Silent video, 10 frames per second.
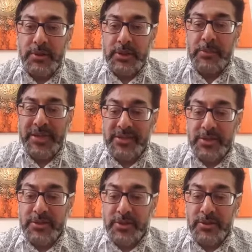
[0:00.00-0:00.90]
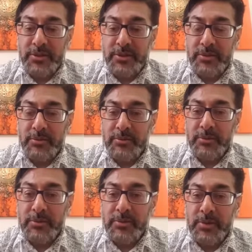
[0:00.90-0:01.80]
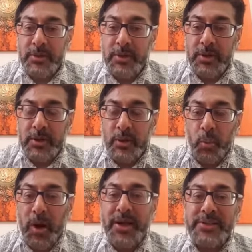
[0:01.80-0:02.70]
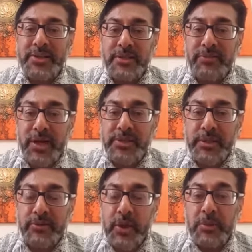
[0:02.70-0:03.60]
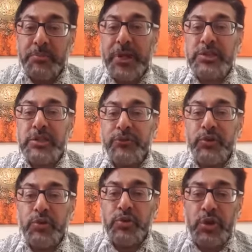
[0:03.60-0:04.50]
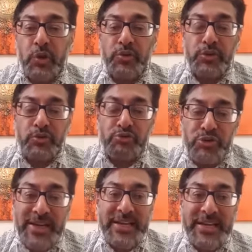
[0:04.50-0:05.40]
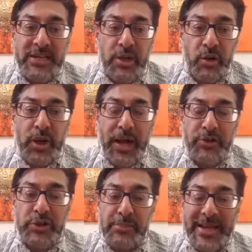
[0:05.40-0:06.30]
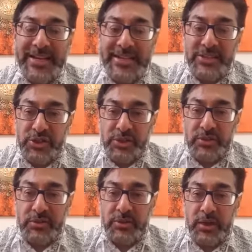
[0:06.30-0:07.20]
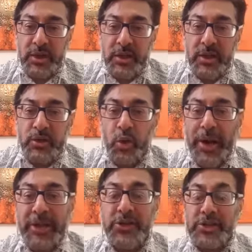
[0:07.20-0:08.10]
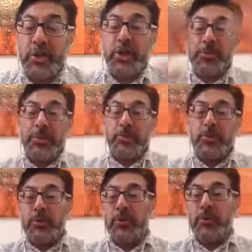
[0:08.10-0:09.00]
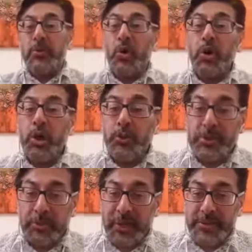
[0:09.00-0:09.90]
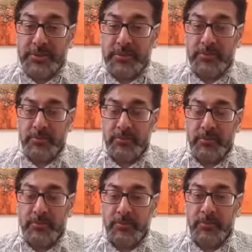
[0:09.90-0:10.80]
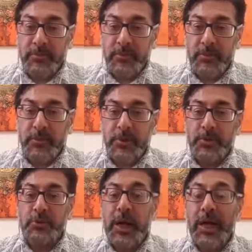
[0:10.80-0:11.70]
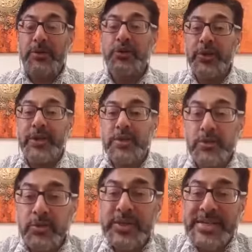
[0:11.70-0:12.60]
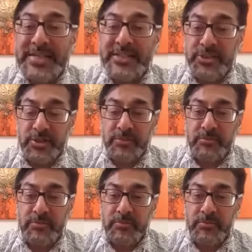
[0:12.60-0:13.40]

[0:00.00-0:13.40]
Does that make sense to you? Why is it divisive? Because if you don't really know how to make a decision, your energies are going to be woo, all over the place. So, how do you get to decision?